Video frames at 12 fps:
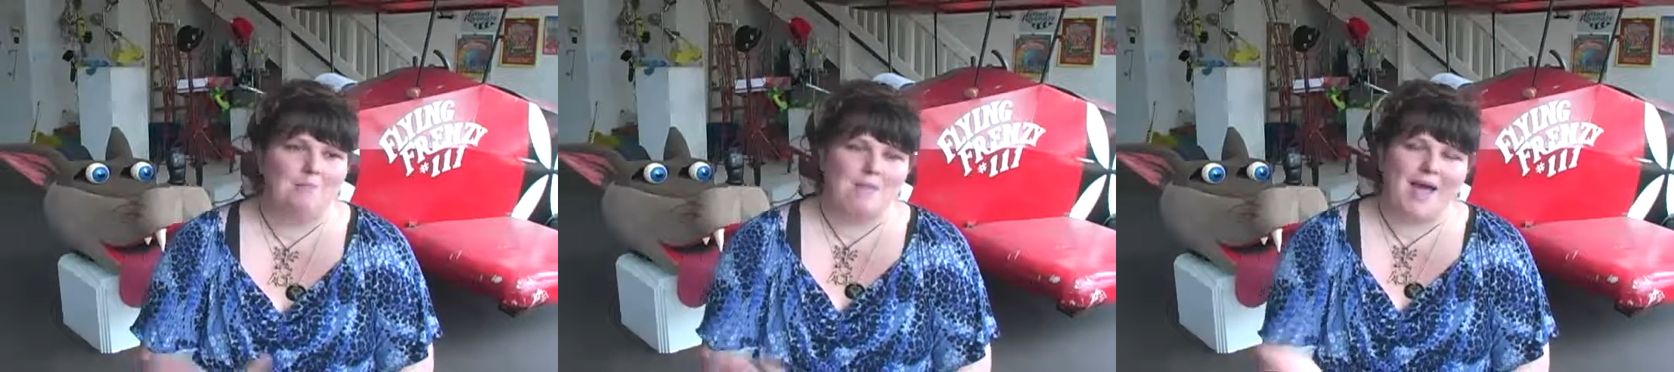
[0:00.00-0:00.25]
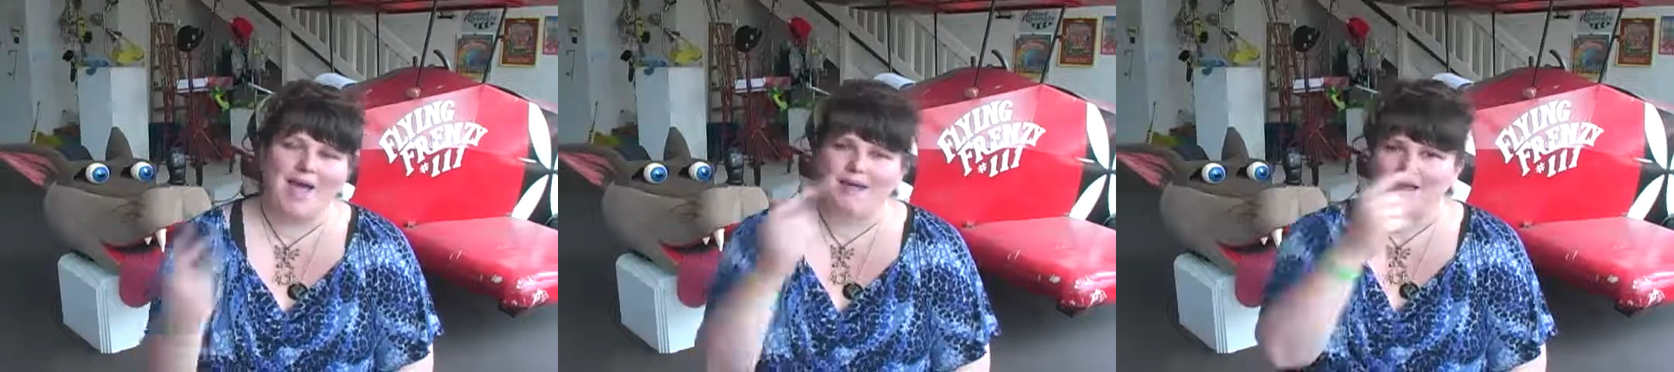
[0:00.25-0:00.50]

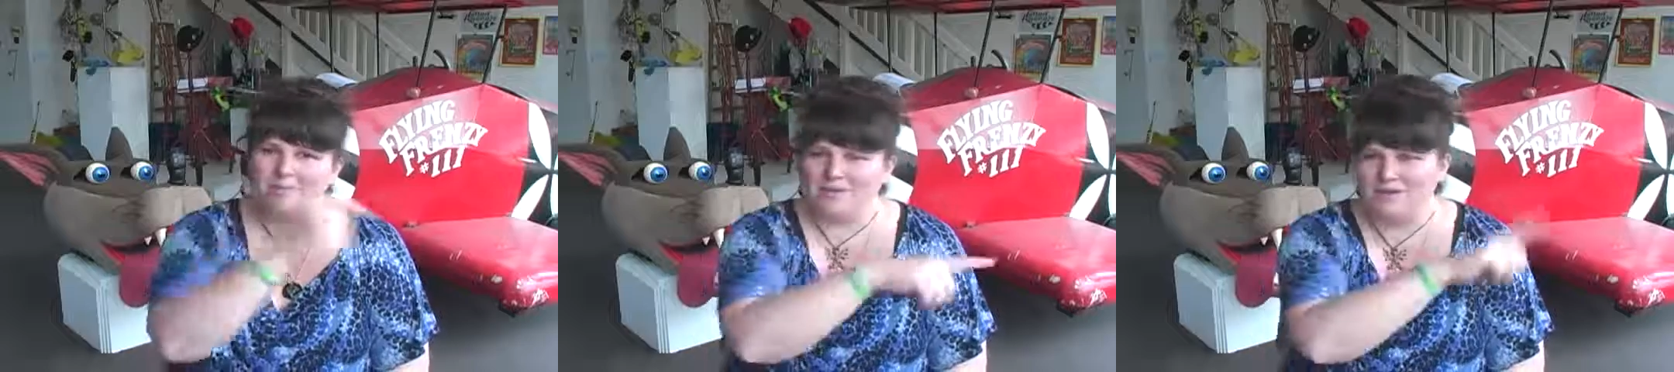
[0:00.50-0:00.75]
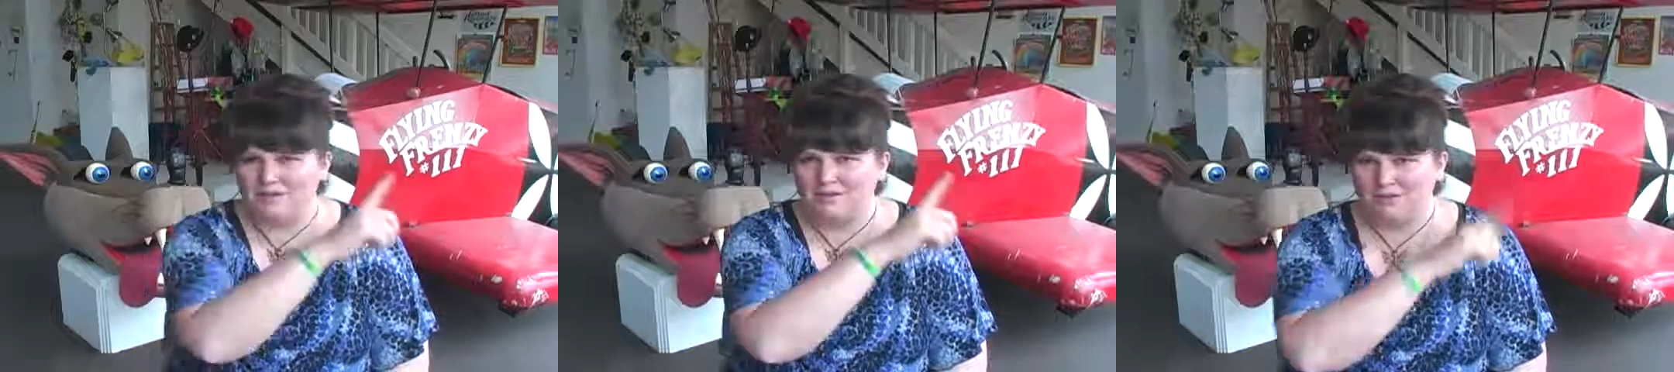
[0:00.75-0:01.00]
back up
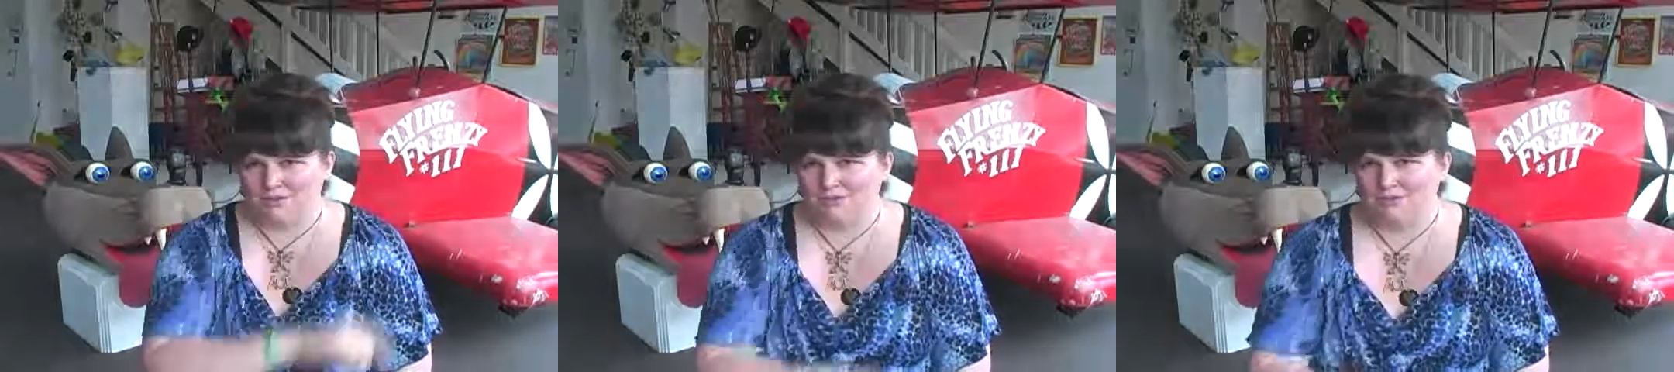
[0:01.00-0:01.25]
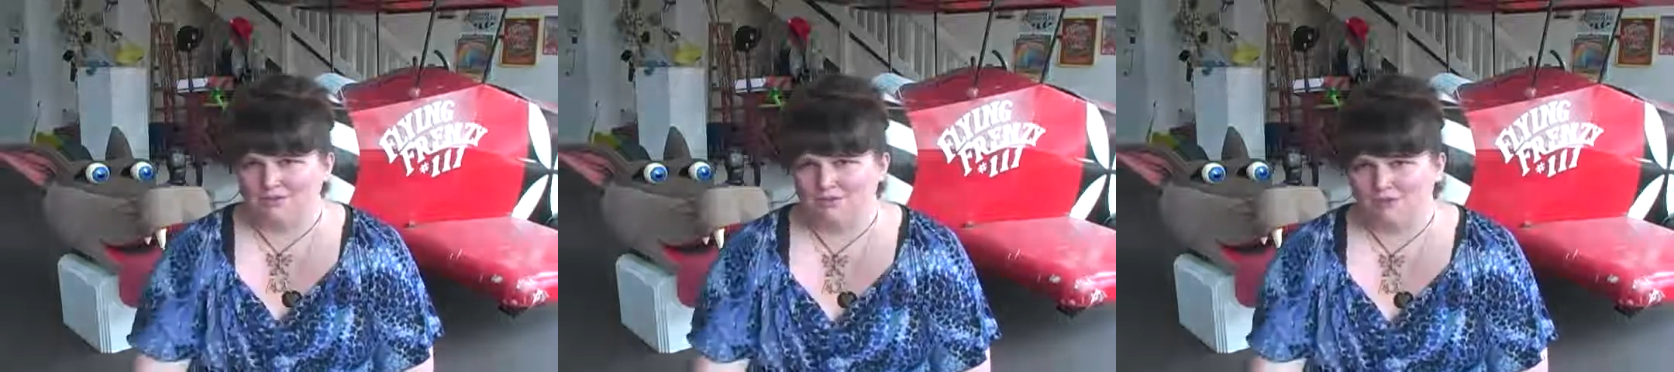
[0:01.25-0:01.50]
into the
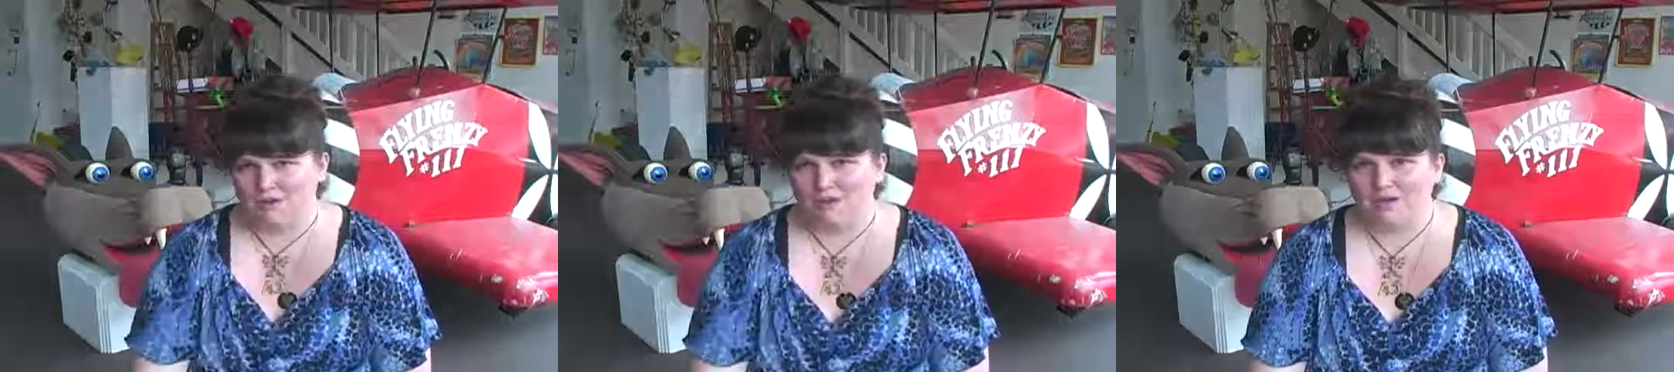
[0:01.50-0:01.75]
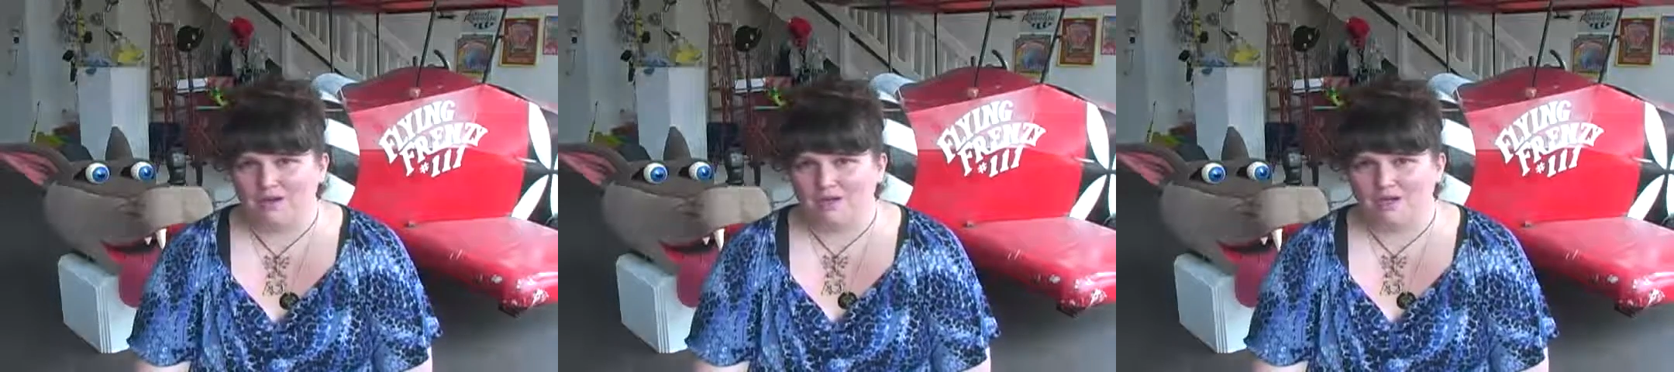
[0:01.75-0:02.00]
dunes where
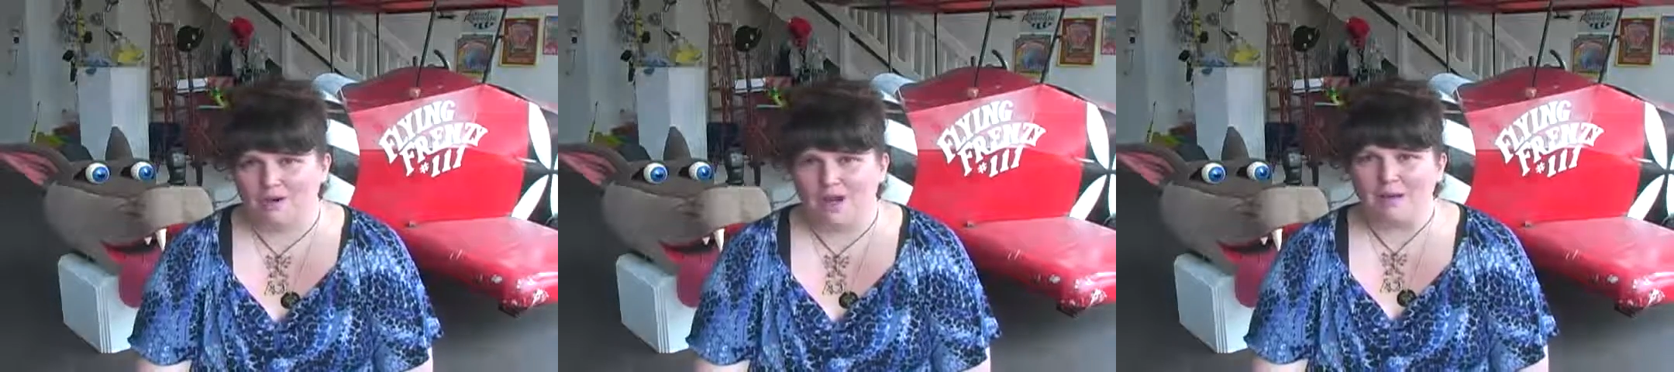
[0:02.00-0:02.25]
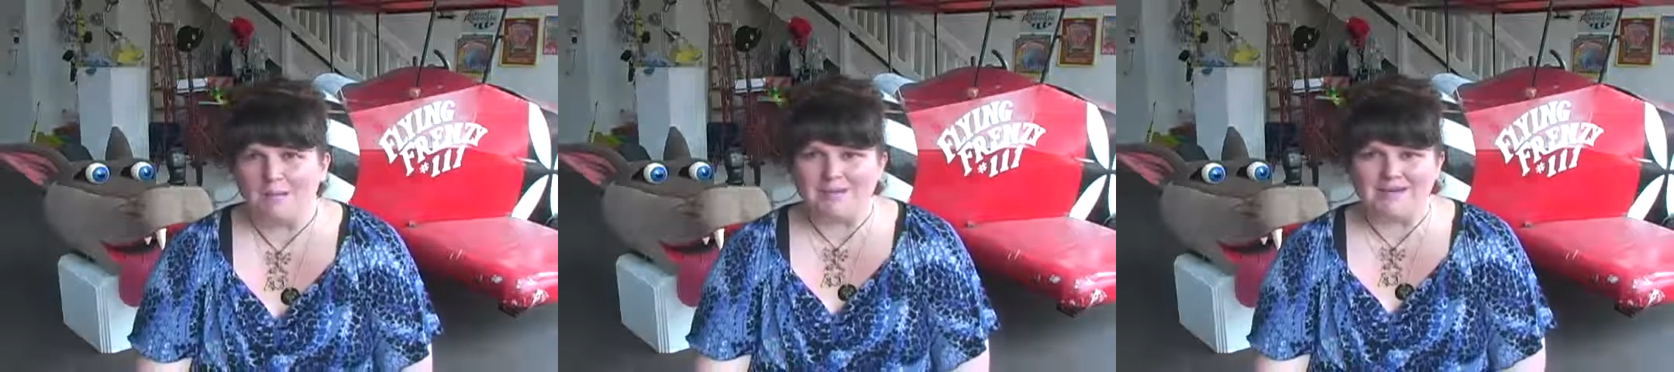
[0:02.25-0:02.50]
they're going to go
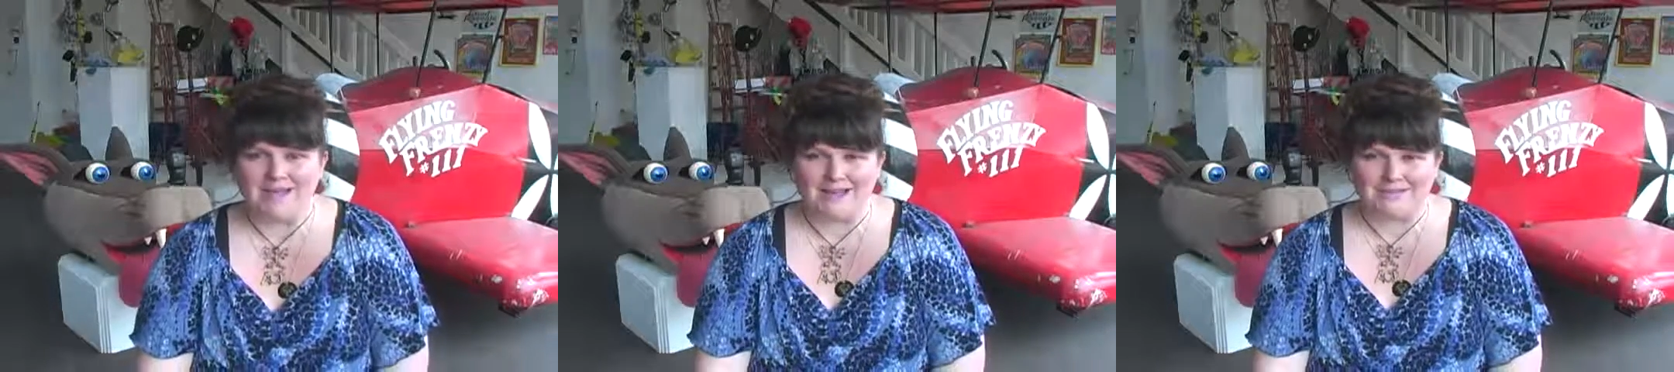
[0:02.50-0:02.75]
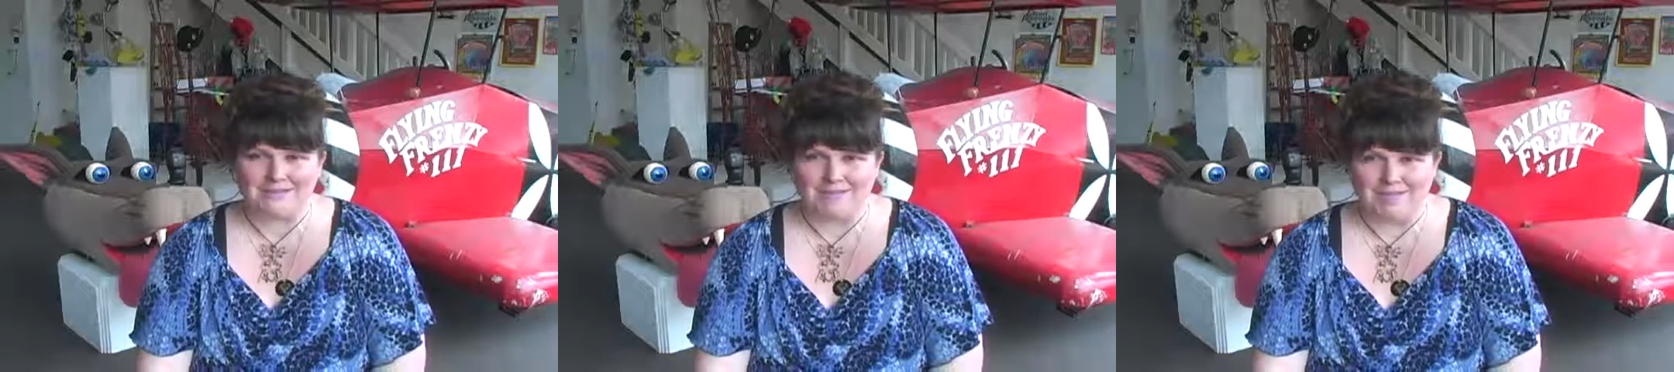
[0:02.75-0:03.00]
up and
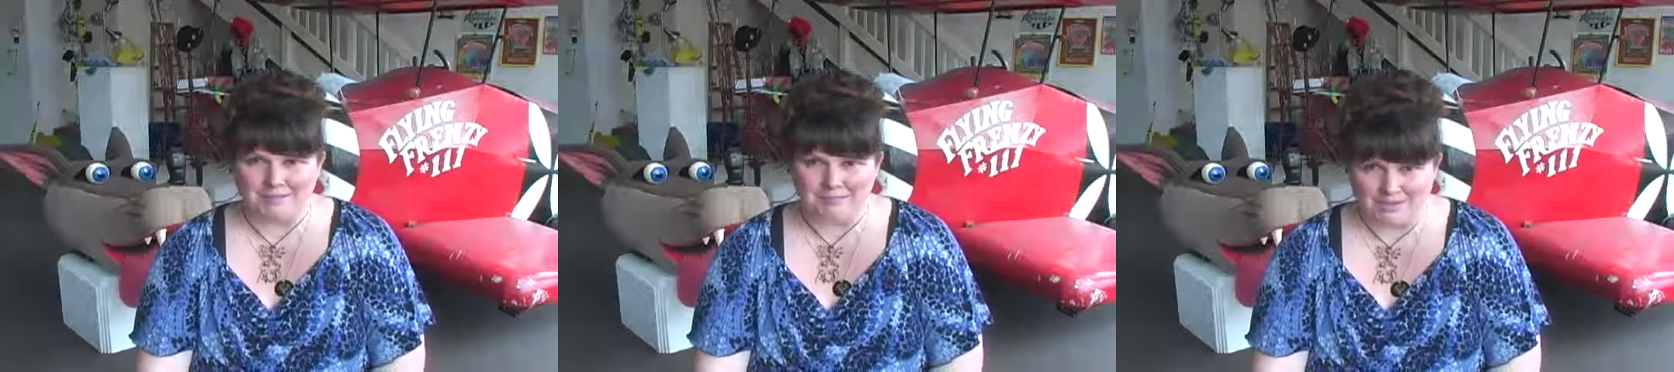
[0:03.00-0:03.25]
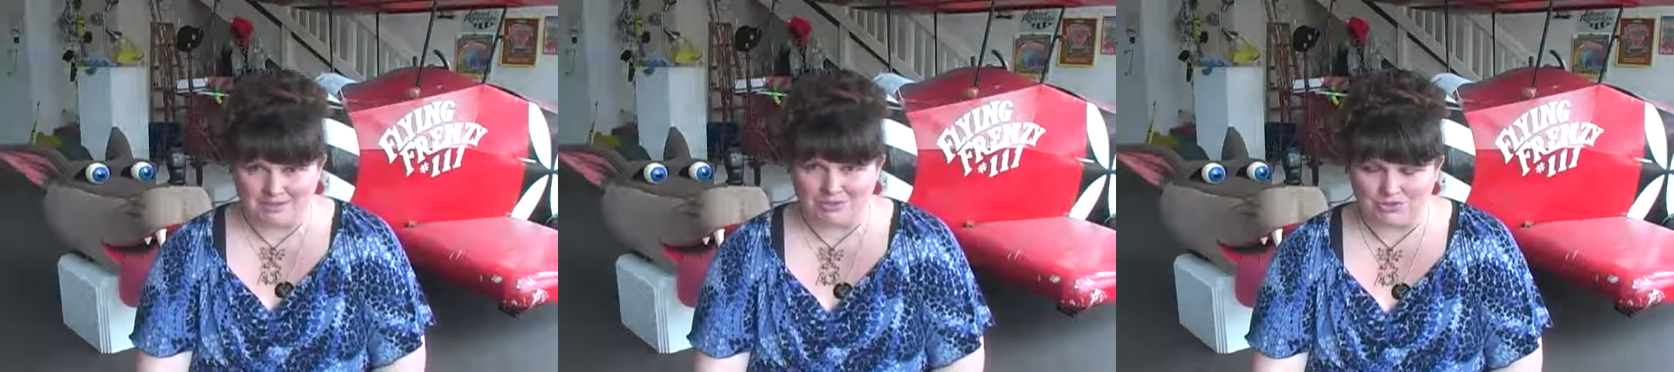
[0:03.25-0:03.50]
down Dead
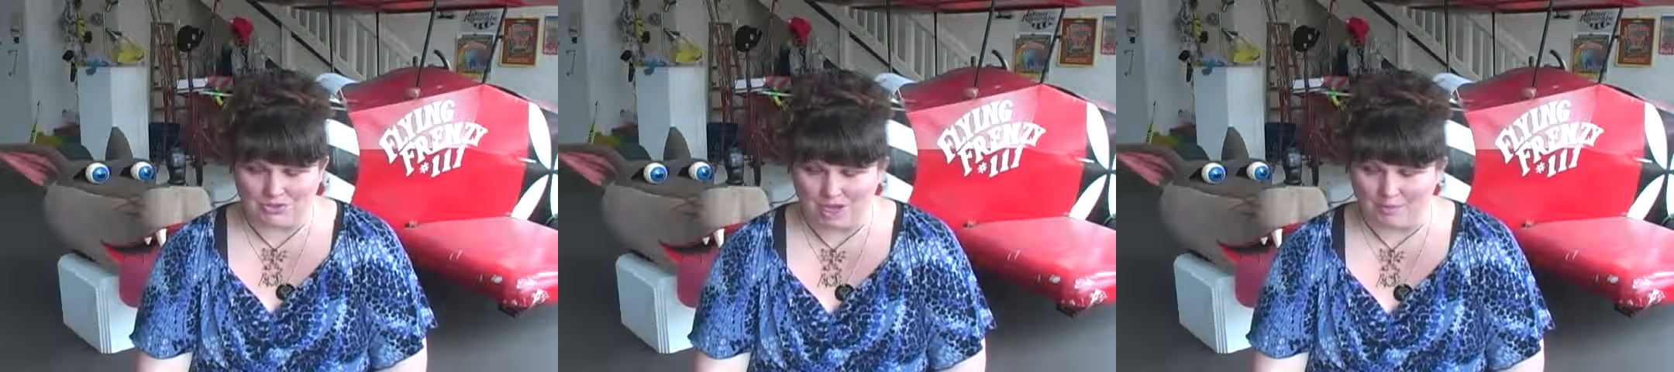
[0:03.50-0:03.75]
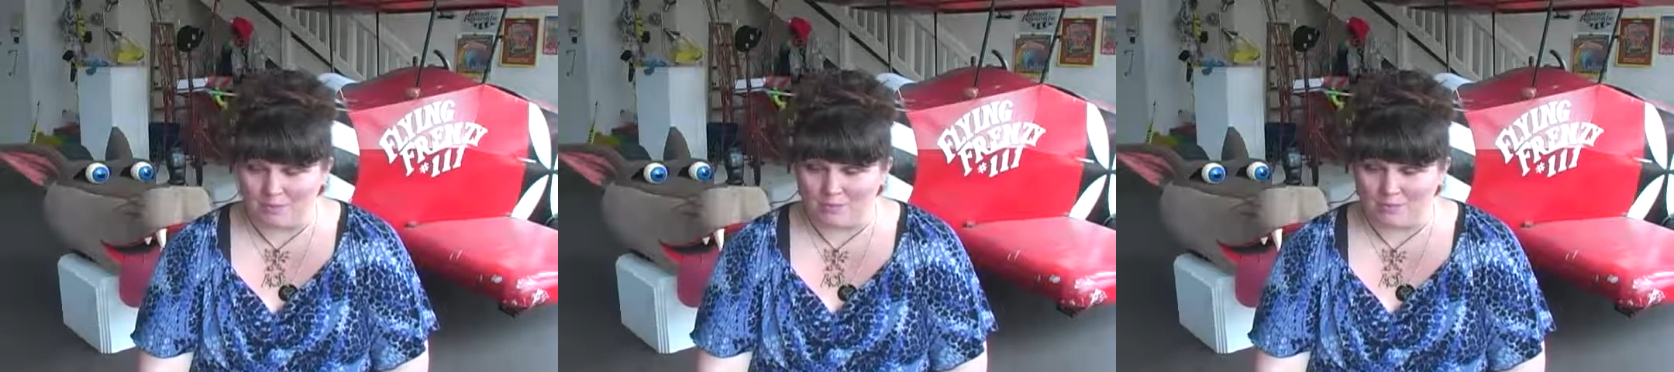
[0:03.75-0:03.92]
Man's Drop.